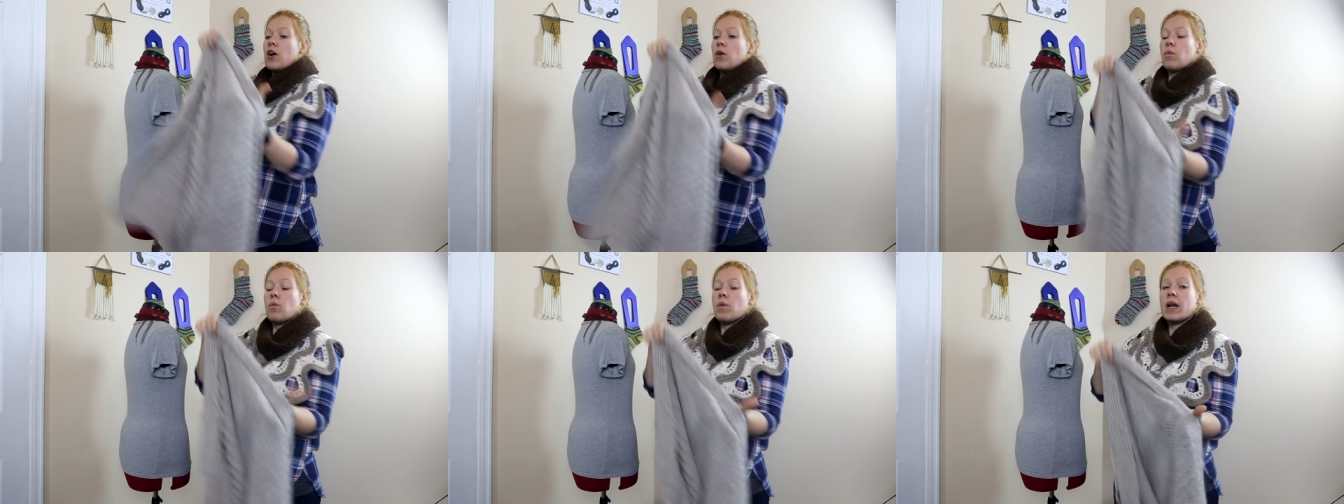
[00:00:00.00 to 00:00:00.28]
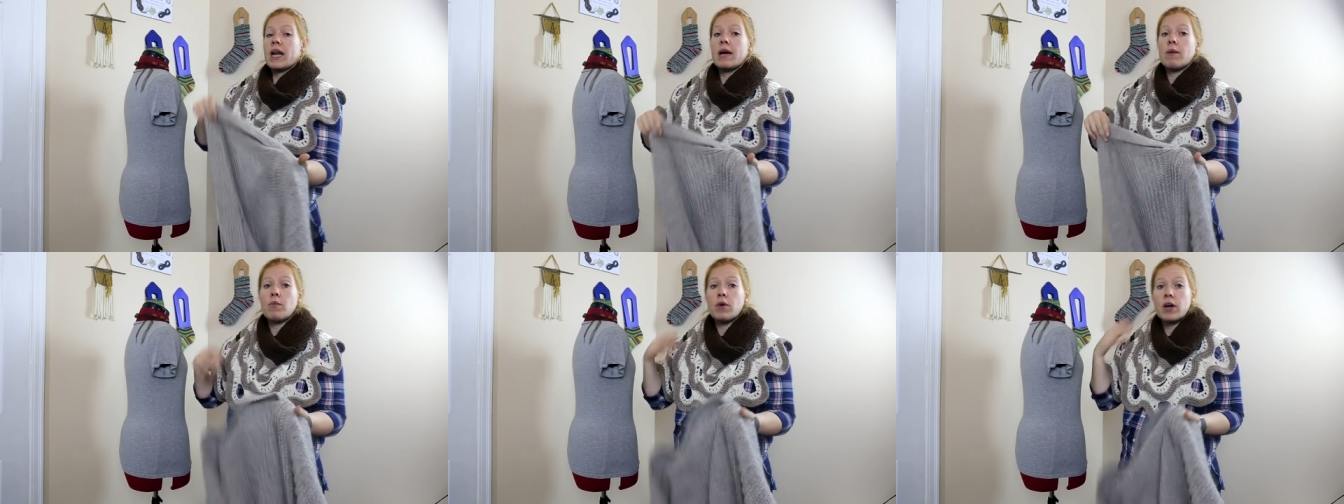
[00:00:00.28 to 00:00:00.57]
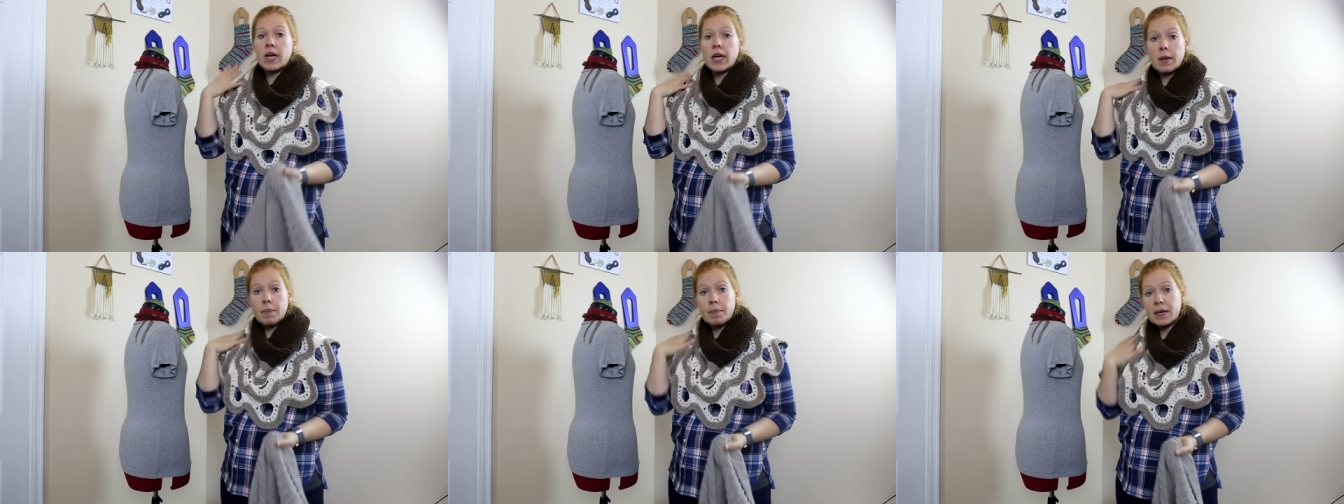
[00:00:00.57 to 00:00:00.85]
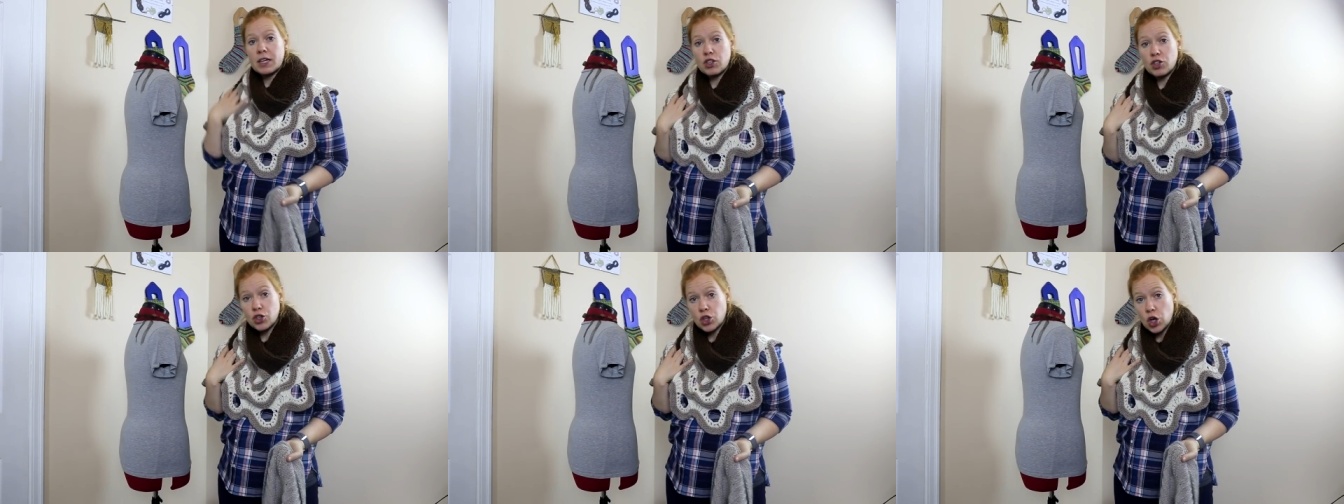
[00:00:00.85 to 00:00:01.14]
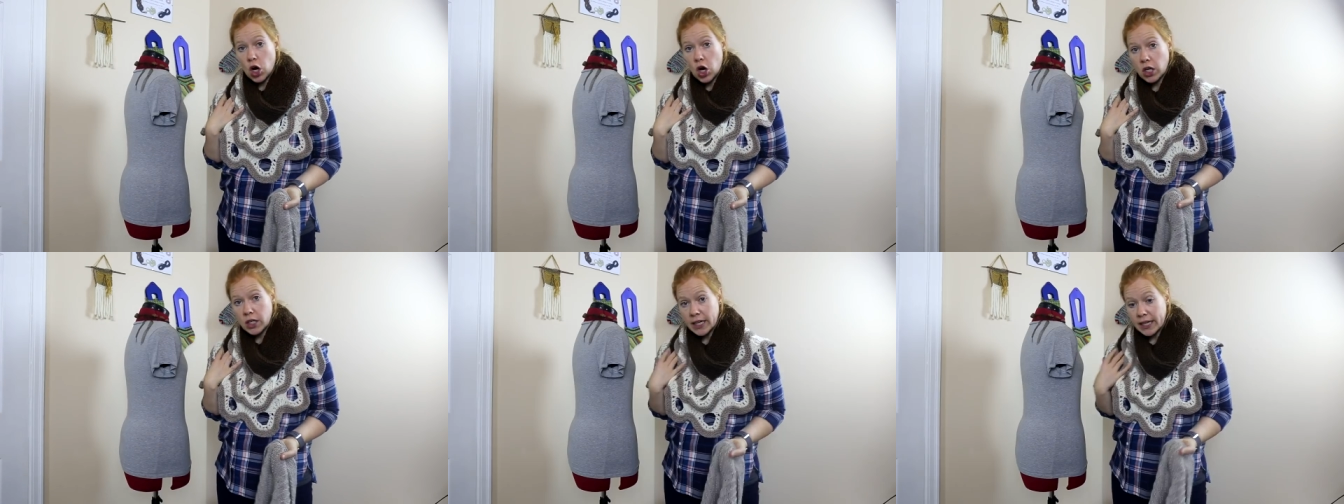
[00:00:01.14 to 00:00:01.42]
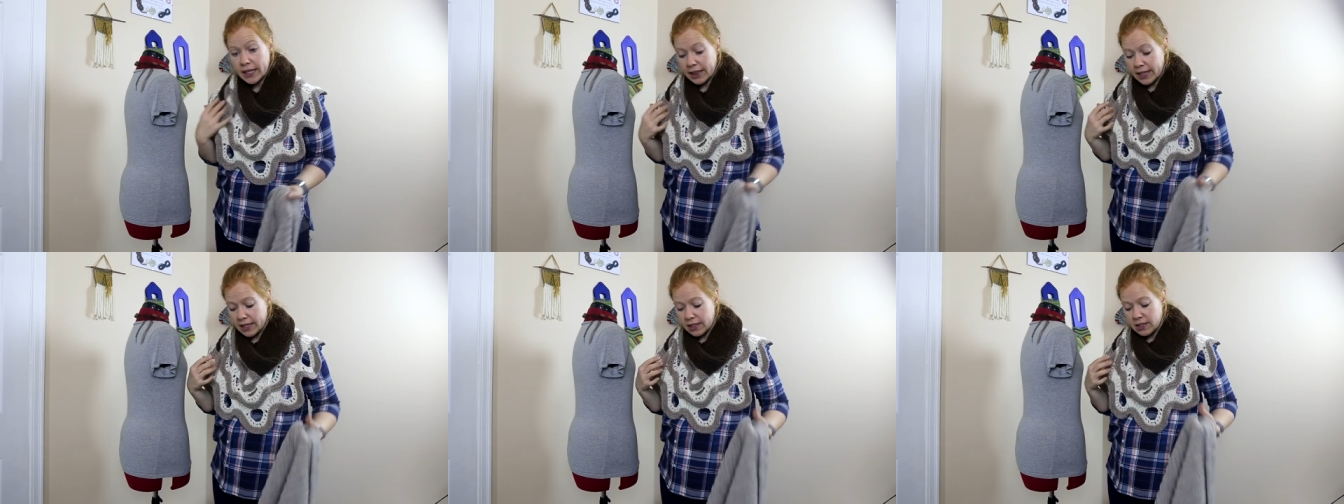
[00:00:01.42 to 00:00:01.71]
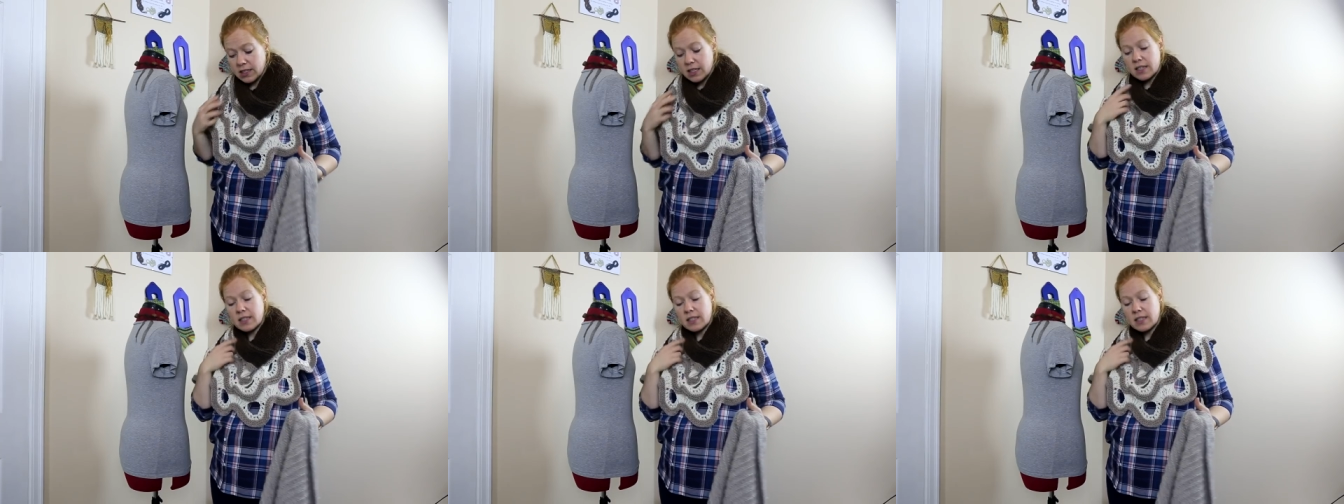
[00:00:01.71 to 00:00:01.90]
when I'm wearing a big shawl like this,